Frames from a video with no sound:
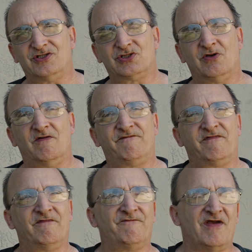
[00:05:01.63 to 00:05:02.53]
So if
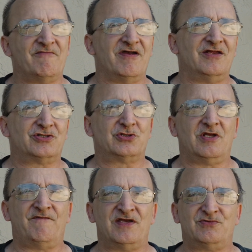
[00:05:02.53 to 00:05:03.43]
your frame rate is
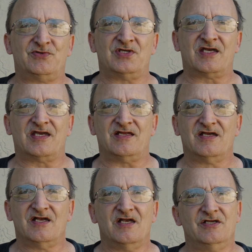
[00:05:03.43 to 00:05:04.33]
30 frames per second,
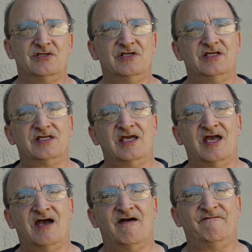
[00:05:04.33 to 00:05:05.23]
you need to
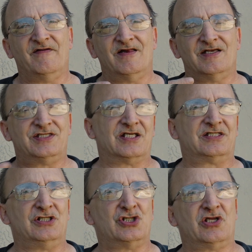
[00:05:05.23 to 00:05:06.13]
have
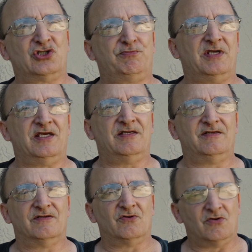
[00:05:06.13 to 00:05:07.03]
60 shutter speed
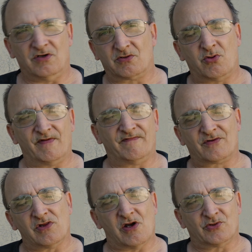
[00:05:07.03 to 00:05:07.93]
or
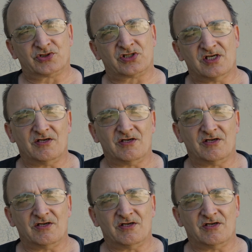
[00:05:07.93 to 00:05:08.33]
close.